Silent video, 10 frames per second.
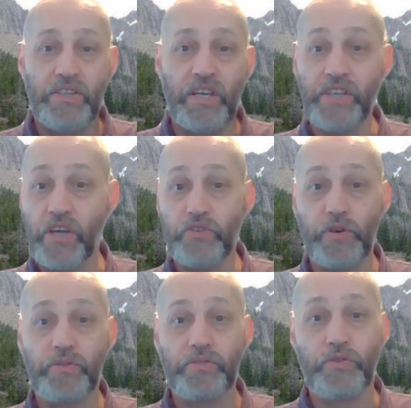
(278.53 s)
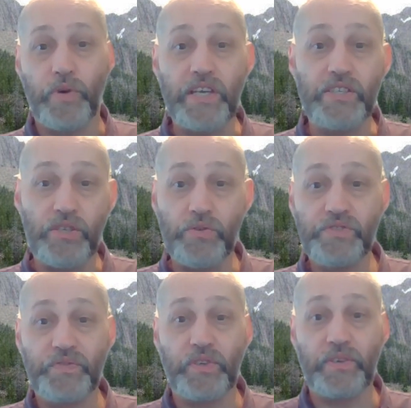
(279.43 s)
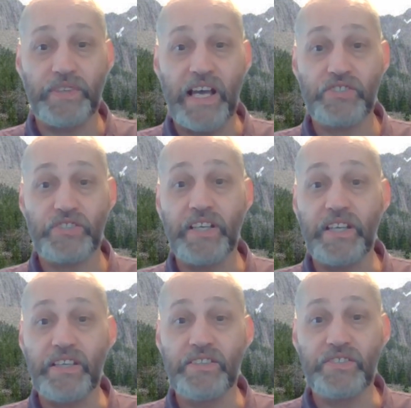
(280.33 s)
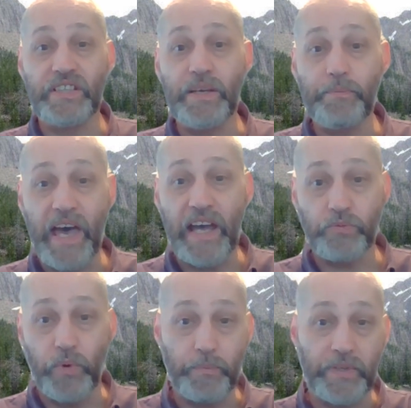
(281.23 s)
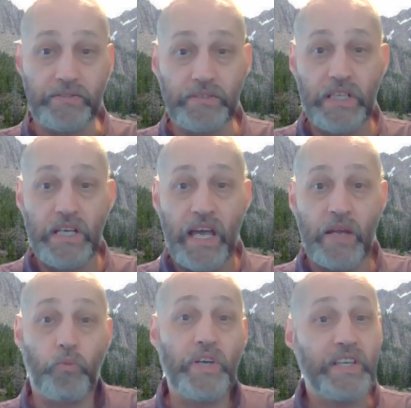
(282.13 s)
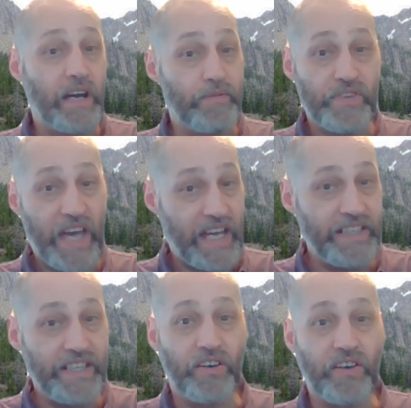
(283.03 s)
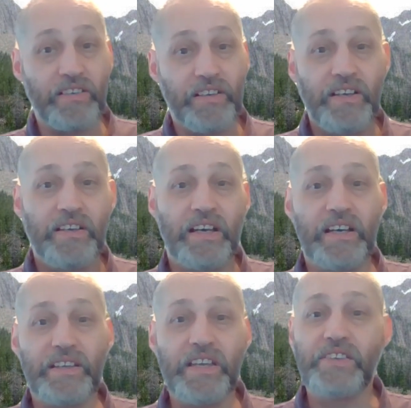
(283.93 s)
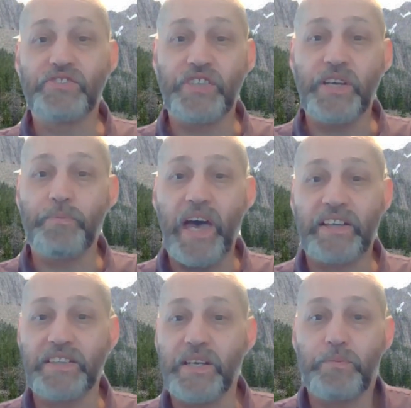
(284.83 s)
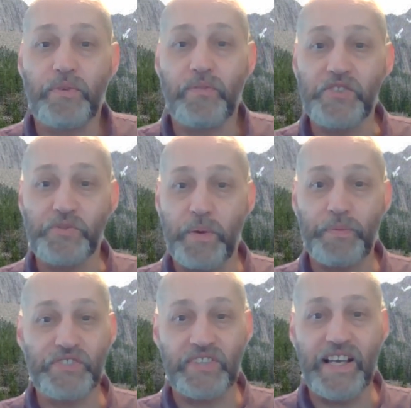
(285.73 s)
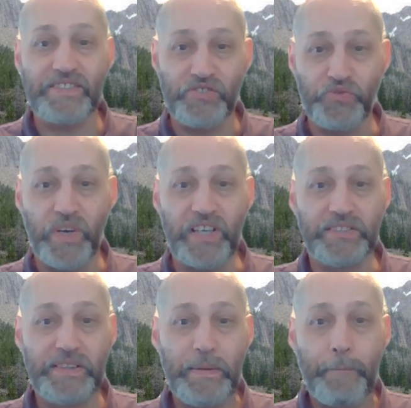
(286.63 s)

Another great use for a flashlight is an impact weapon, and we cover that in our edged impact and improvised weapons class as well.